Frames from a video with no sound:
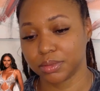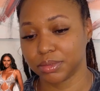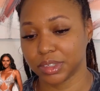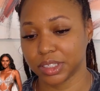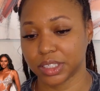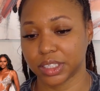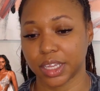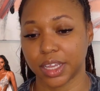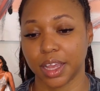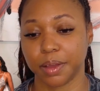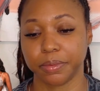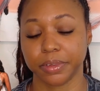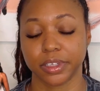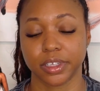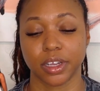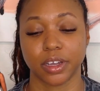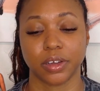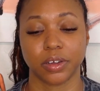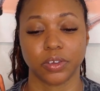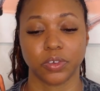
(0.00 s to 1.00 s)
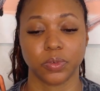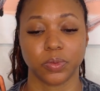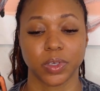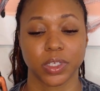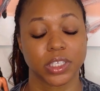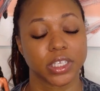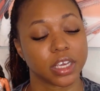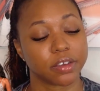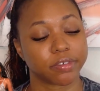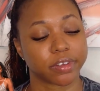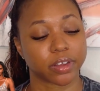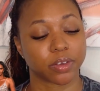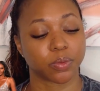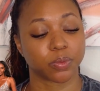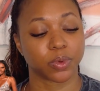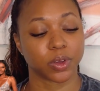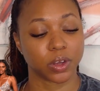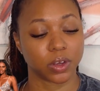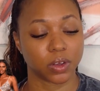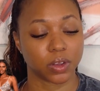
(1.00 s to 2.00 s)
This episode was
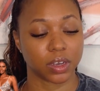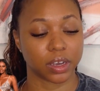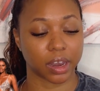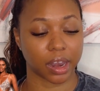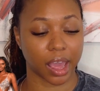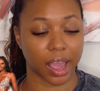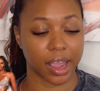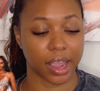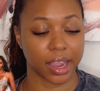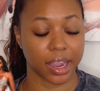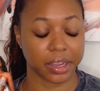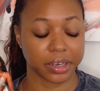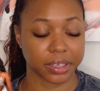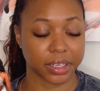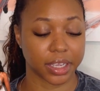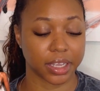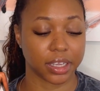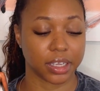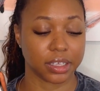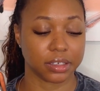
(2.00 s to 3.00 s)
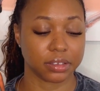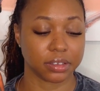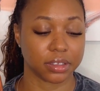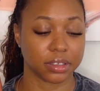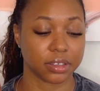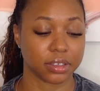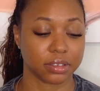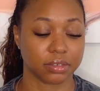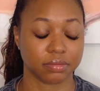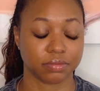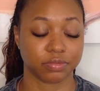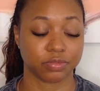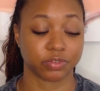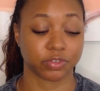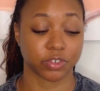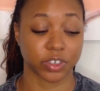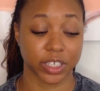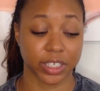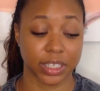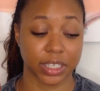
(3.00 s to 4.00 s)
giving real light and
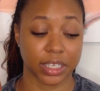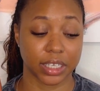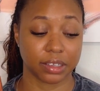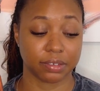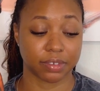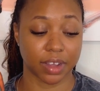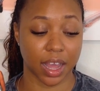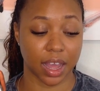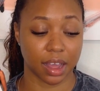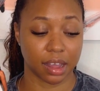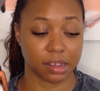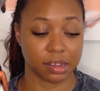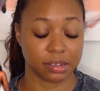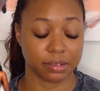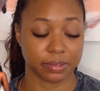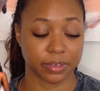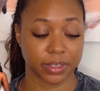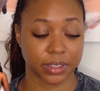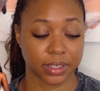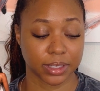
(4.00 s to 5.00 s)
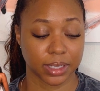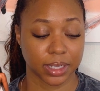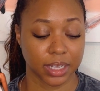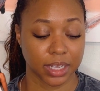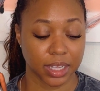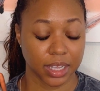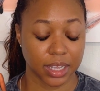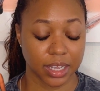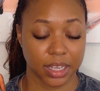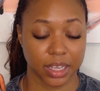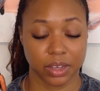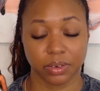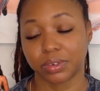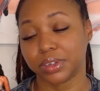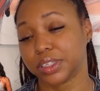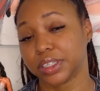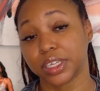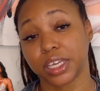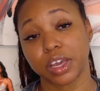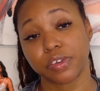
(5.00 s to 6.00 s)
friendly vibes. It
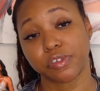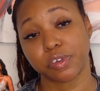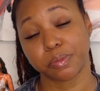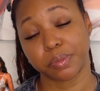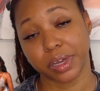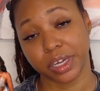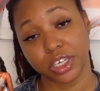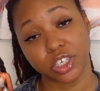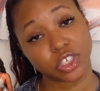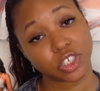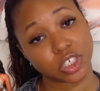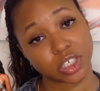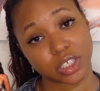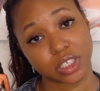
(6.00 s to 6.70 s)
wasn't giving much.